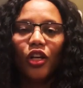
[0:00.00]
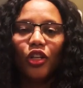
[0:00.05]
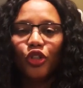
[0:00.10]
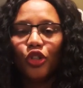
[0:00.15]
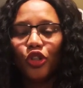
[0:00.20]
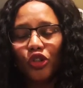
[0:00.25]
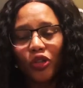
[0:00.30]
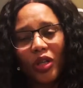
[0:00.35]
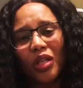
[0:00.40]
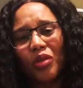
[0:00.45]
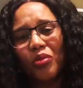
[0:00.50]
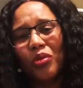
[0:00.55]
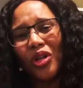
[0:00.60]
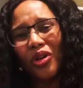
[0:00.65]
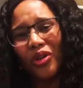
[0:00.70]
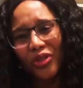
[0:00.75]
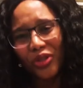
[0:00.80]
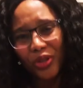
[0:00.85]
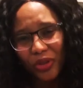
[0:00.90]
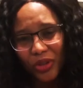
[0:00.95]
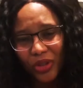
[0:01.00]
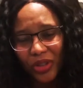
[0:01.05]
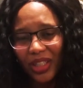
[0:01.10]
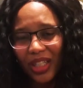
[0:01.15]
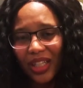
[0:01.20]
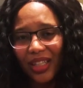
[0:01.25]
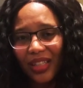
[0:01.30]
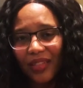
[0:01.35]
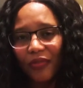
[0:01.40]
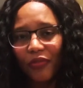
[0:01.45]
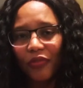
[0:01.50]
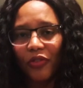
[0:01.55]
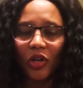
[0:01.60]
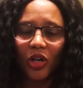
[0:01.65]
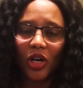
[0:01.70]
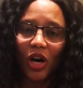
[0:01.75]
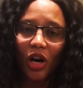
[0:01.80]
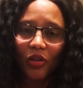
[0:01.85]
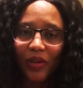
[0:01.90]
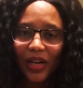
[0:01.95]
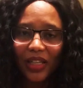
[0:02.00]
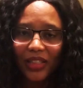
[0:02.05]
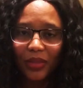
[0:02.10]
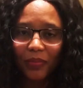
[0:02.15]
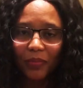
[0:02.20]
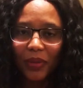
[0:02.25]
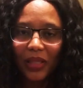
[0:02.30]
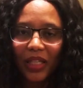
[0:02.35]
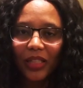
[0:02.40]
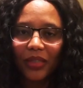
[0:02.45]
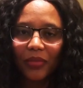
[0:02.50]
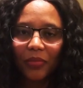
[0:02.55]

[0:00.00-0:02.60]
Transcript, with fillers: Usually we don't use it for our recipes,